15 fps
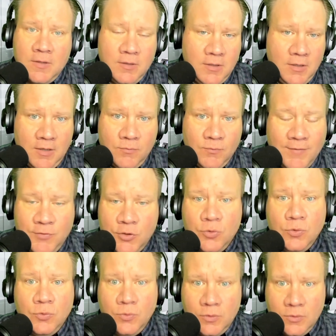
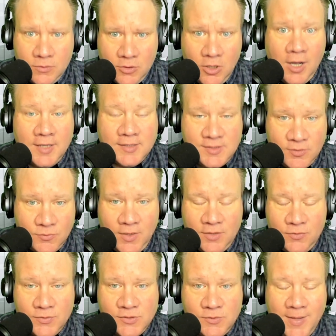revenue, cost,
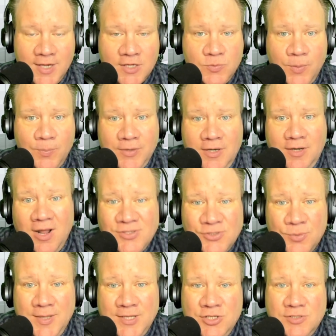and risk management, but it
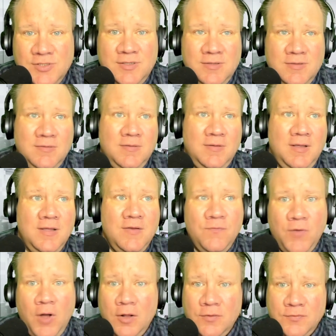also may just
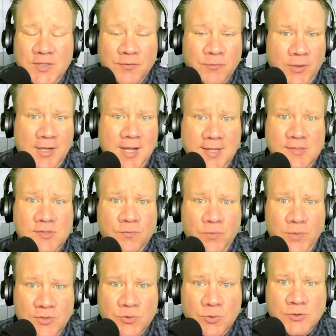involve different kinds of
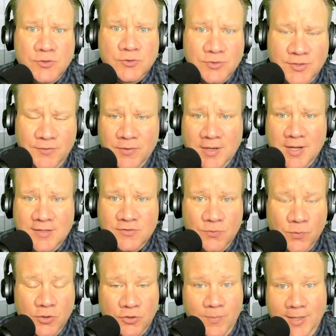resources or different kinds of
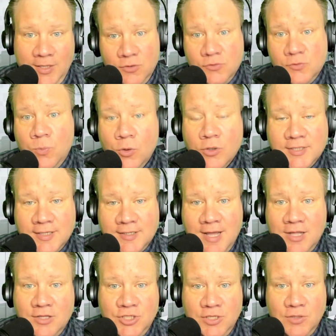work. You may use more
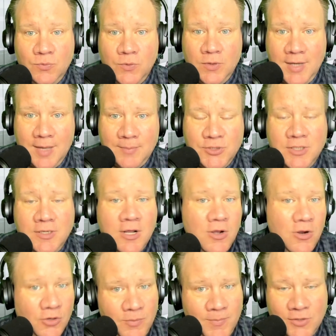technology in one option,
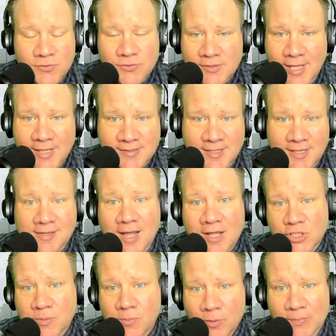or you may use less
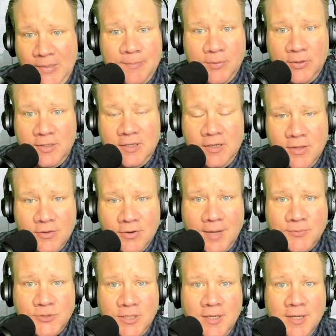technology, more people in another
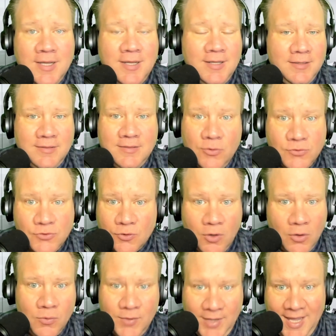option. Those are
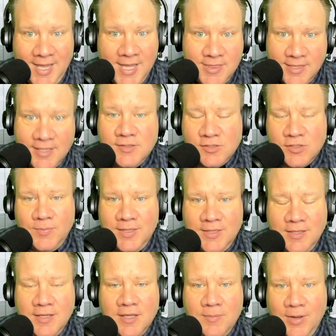okay things to be
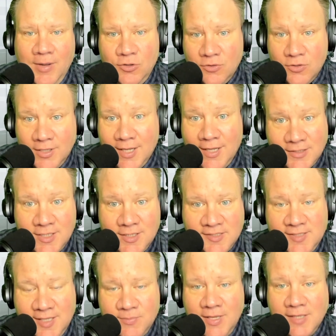thinking about. You could get to the
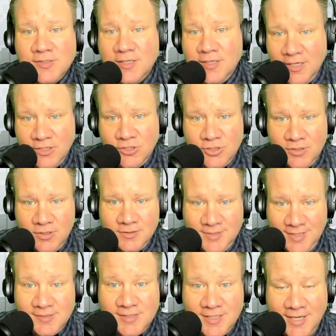same
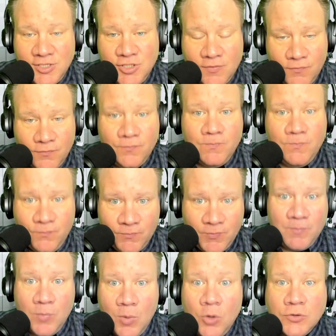destination
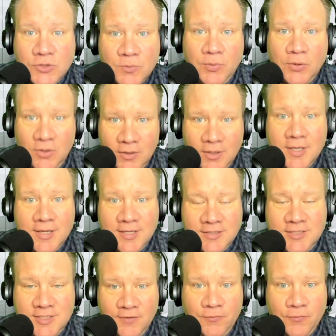from multiple
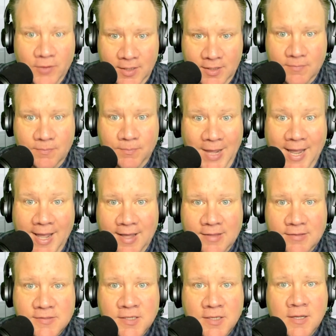different
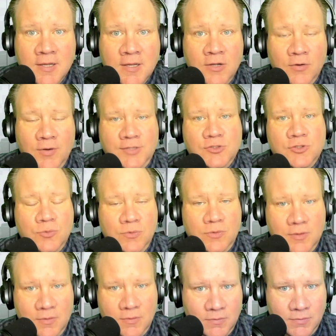paths, right? So
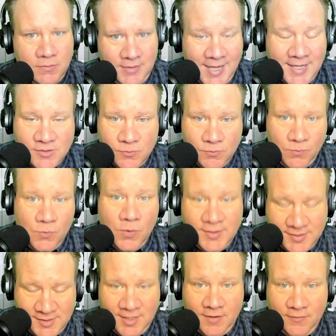that's
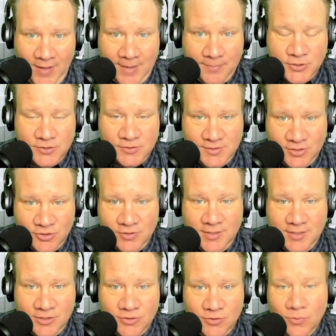one set of options that you
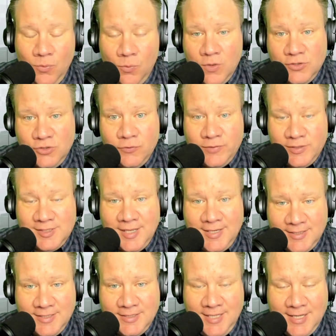need to do once you've
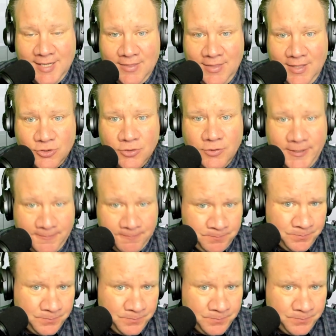decided to take on that journey.